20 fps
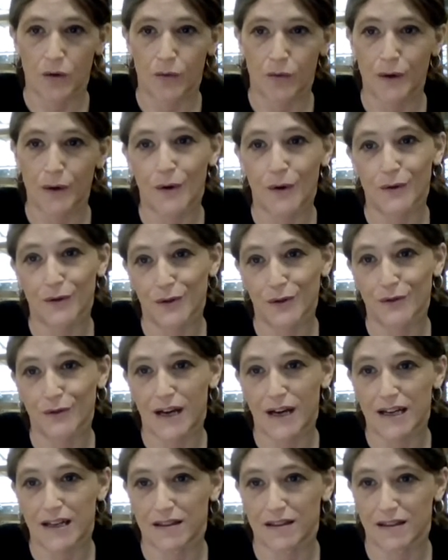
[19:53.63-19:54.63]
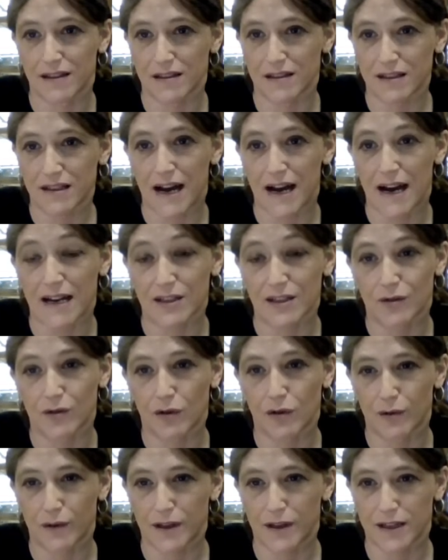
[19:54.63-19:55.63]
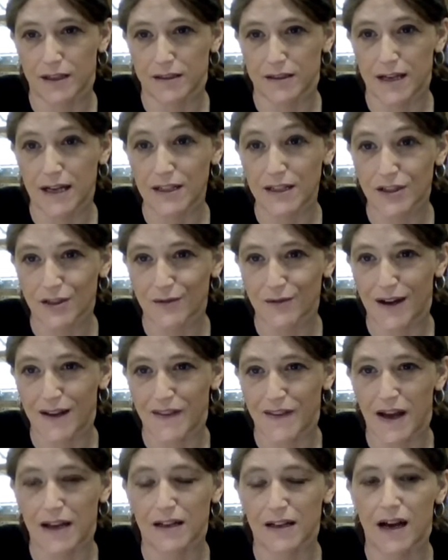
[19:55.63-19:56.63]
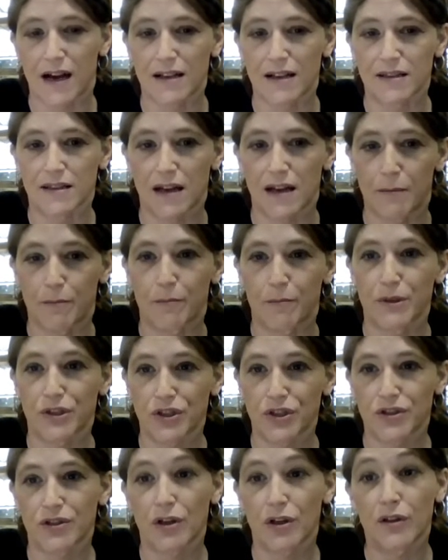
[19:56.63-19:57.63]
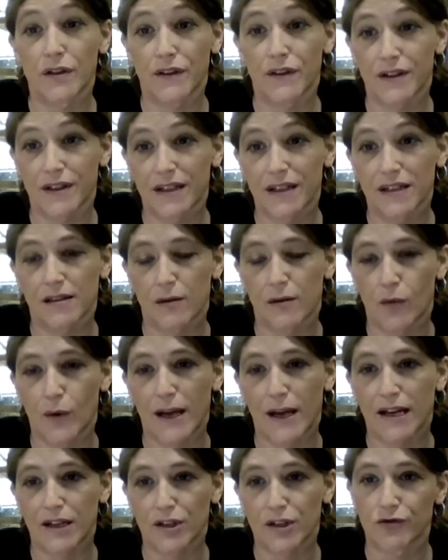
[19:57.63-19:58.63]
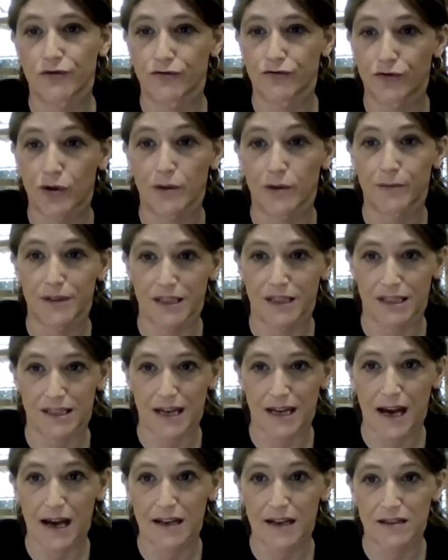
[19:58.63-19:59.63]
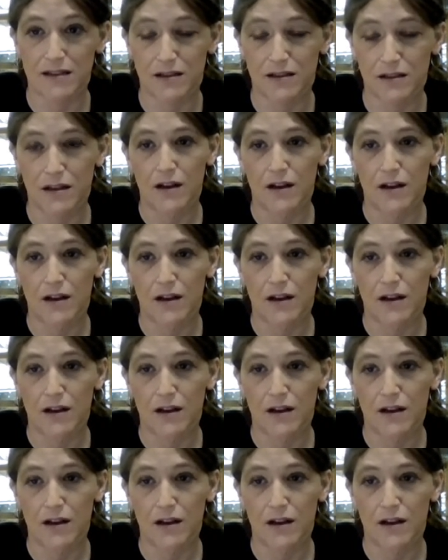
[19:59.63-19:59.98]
We won't do that in this class, nor will I test you on that concept, but just know that there is a way to formally test